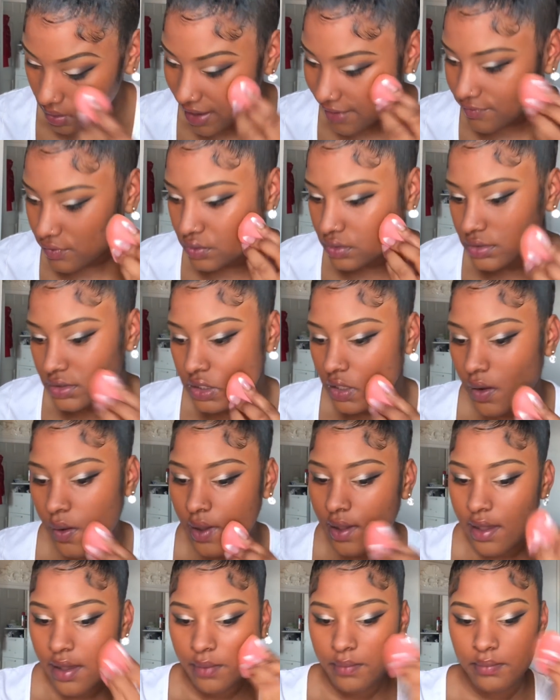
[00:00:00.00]
I've
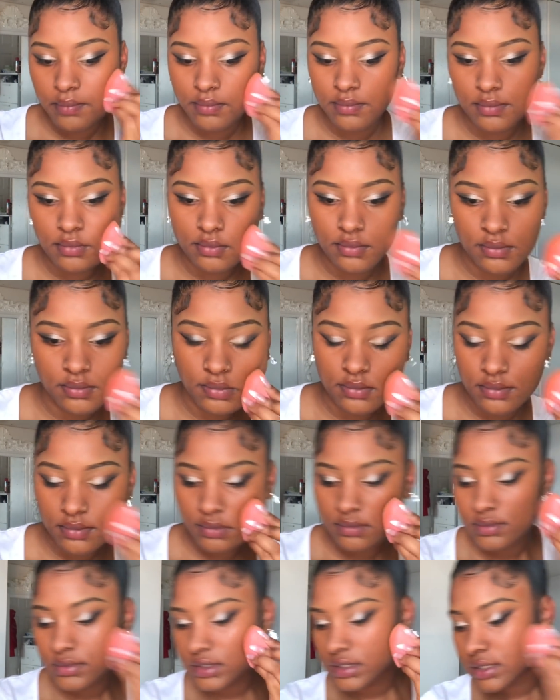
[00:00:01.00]
also
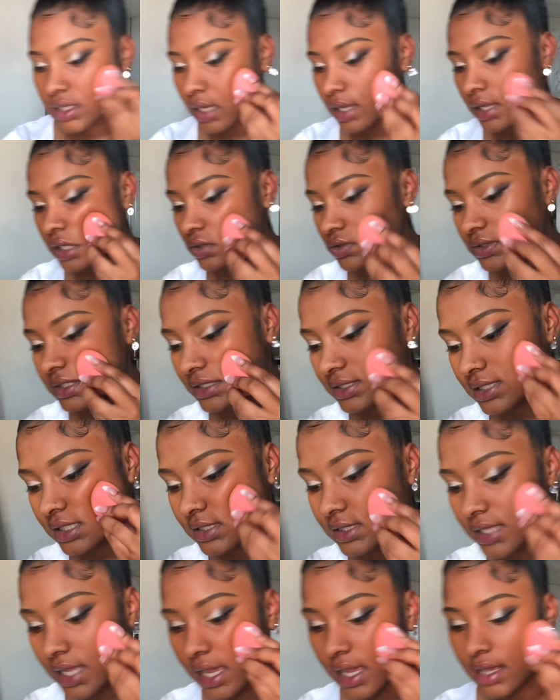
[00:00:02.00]
started using
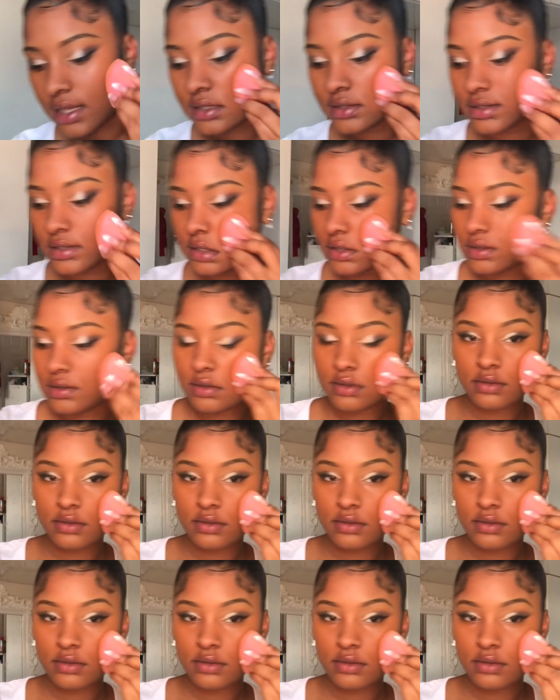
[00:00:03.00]
this, guys.